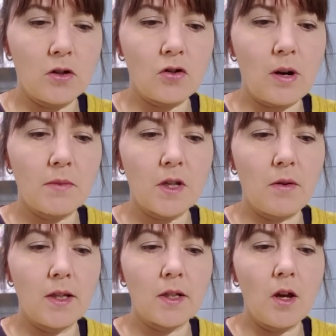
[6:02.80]
your strap. So
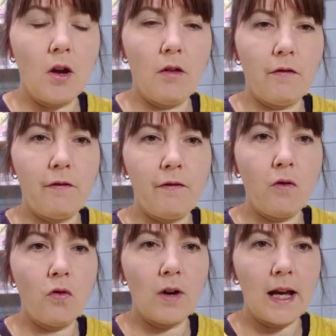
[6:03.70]
it's
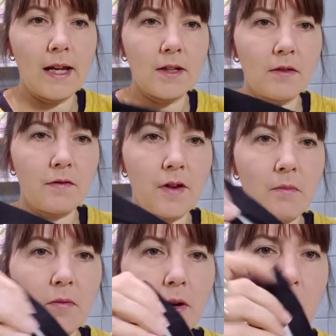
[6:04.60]
four layers of
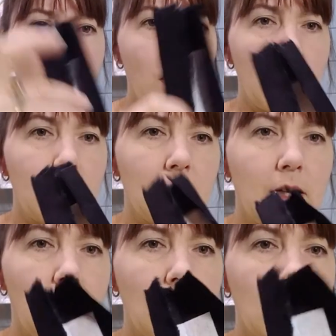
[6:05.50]
fabric wide.
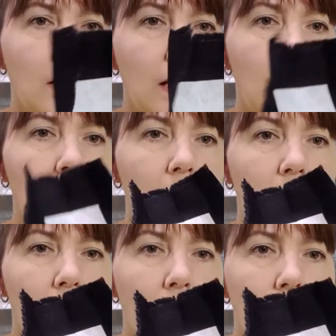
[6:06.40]
It's the
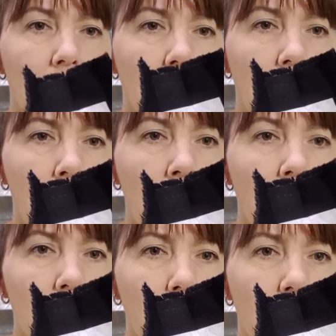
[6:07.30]

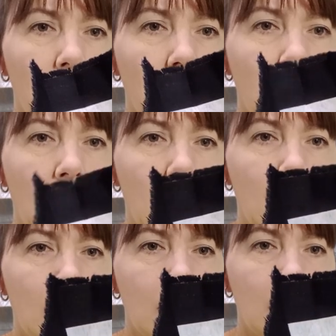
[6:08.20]
amount that we're turning
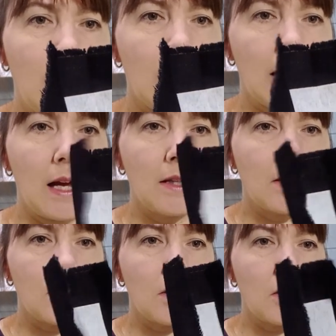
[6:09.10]
in
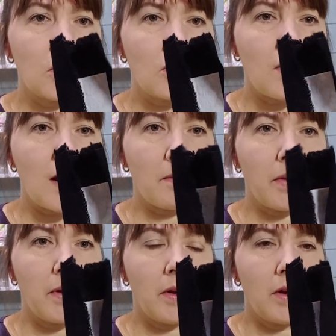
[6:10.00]
against the strap,
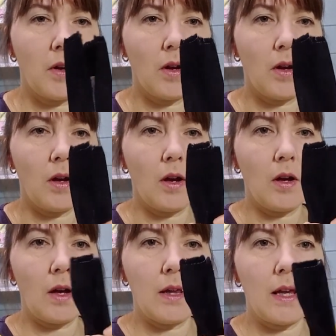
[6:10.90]

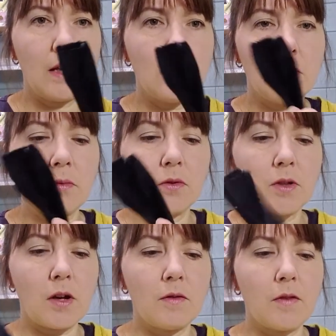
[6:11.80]
and then
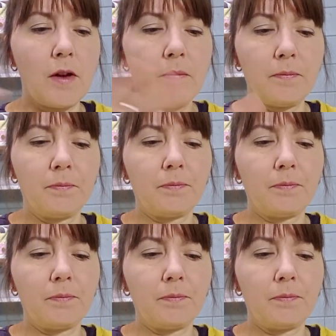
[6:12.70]
doubled over.